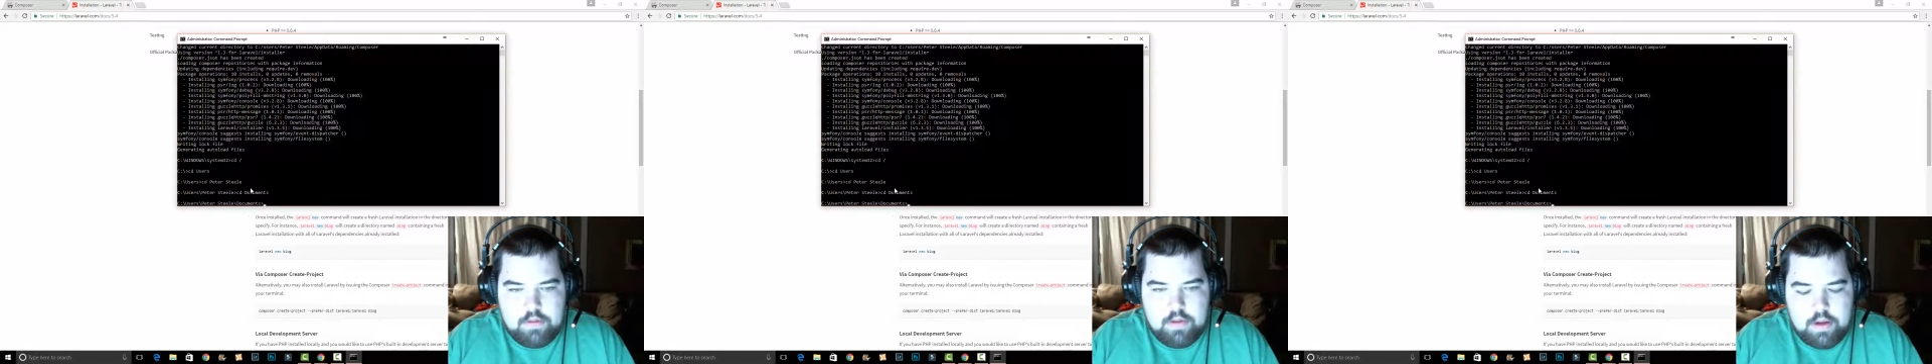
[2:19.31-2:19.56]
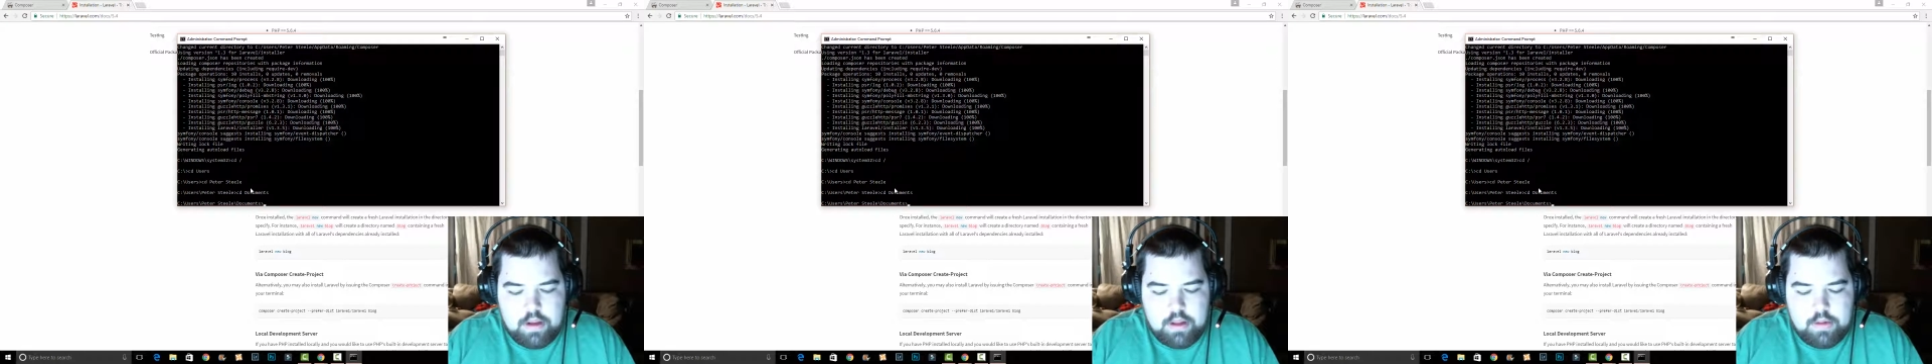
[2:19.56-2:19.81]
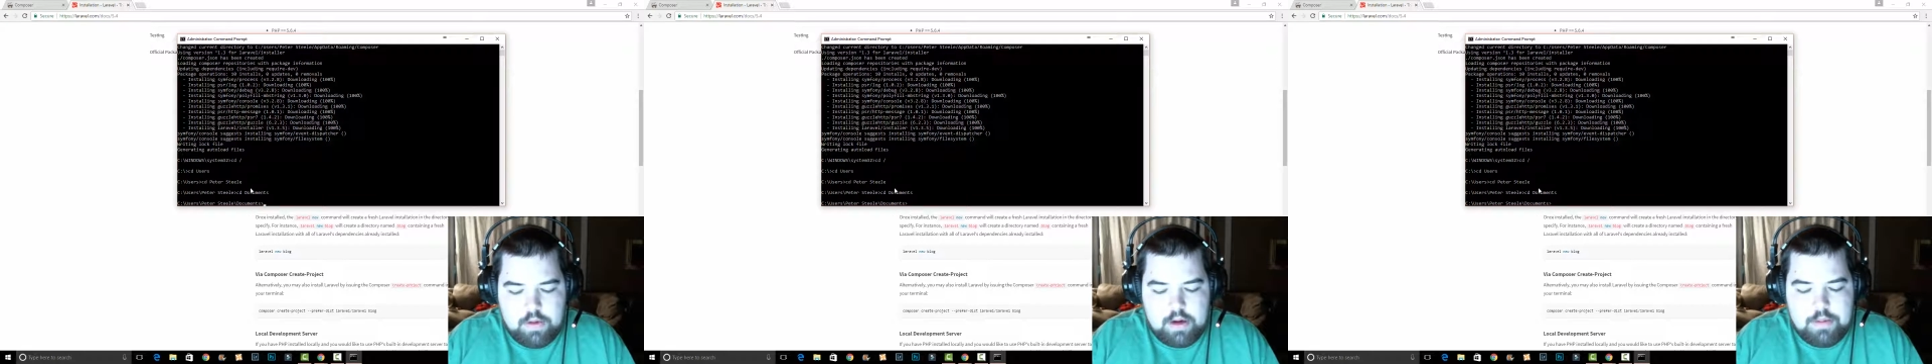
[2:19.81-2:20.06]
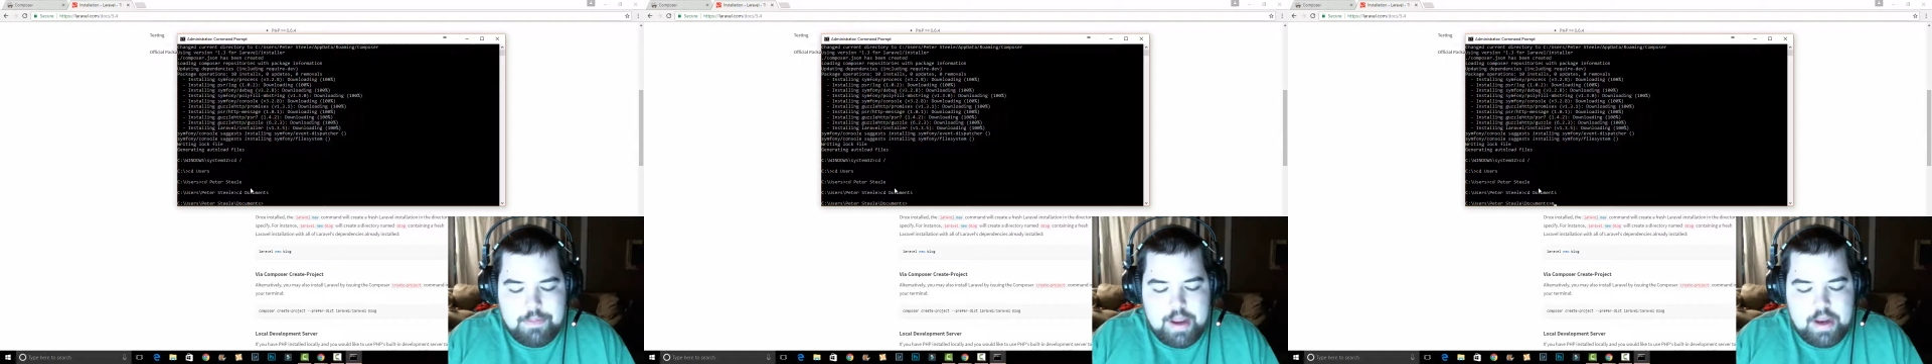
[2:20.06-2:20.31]
And then we're
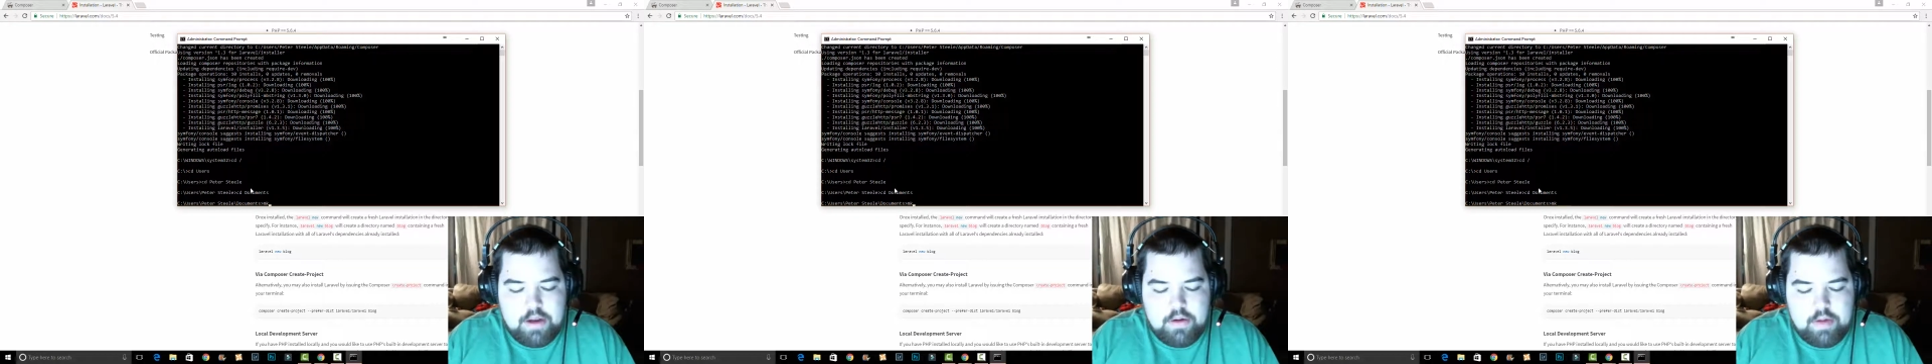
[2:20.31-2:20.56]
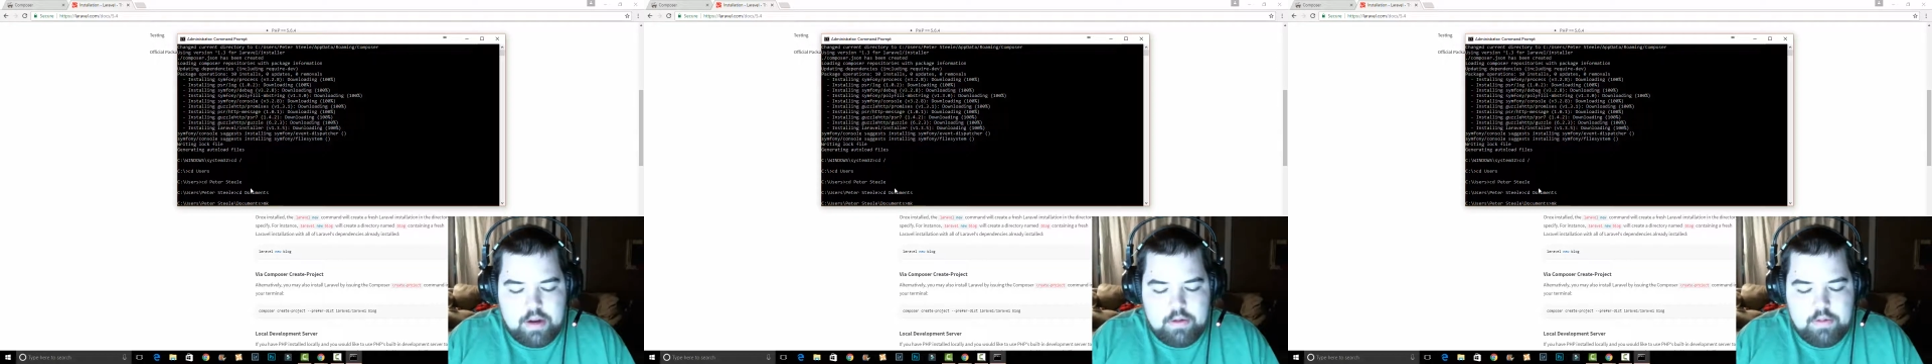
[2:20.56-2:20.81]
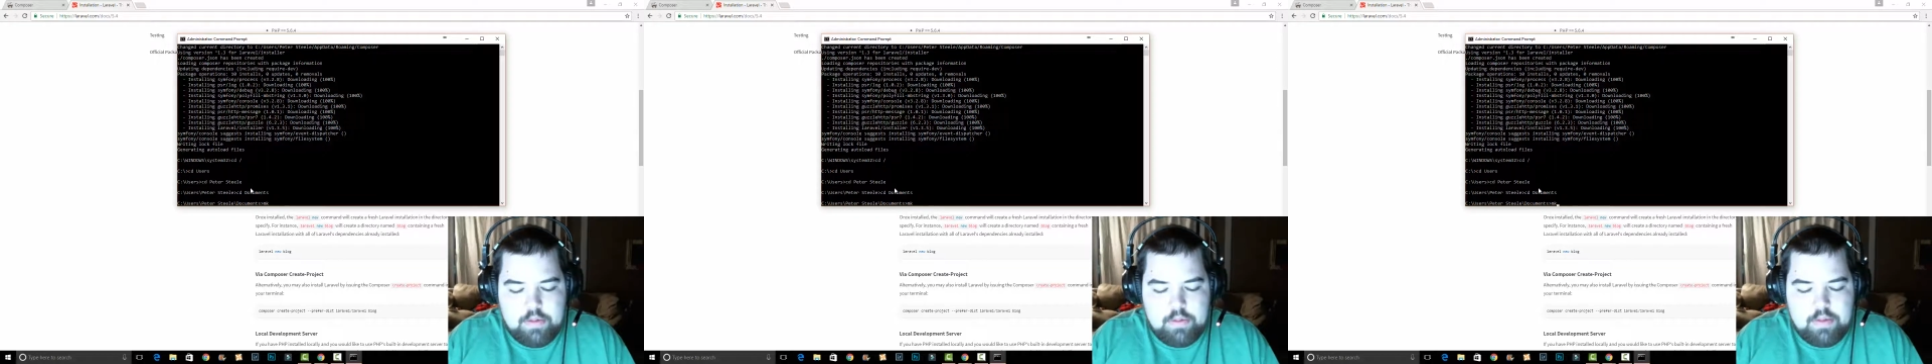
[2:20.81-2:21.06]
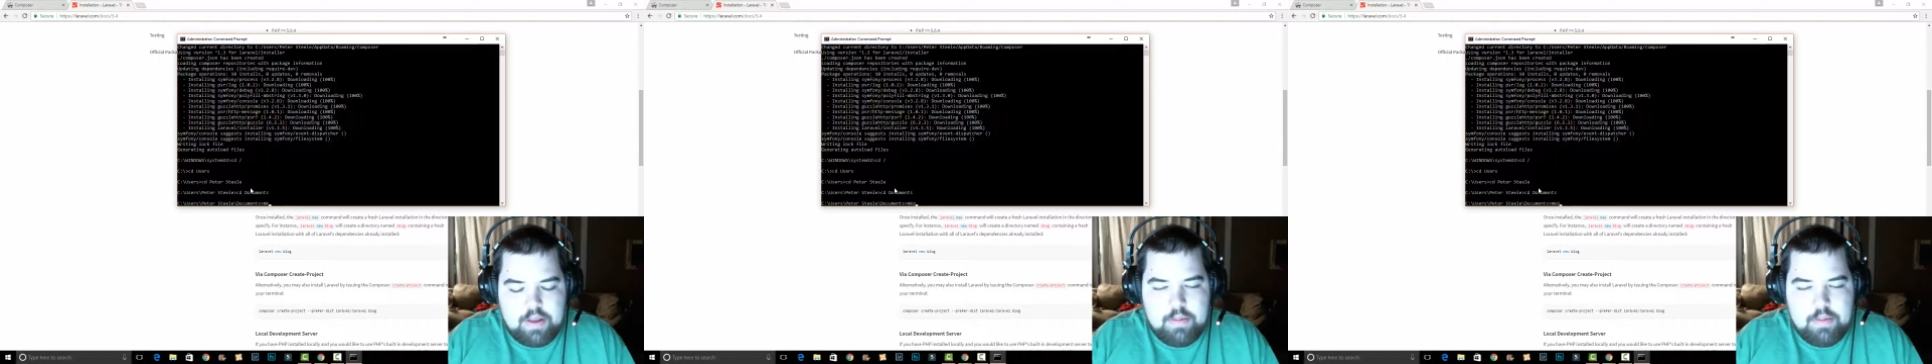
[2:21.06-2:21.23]
going to make a directory with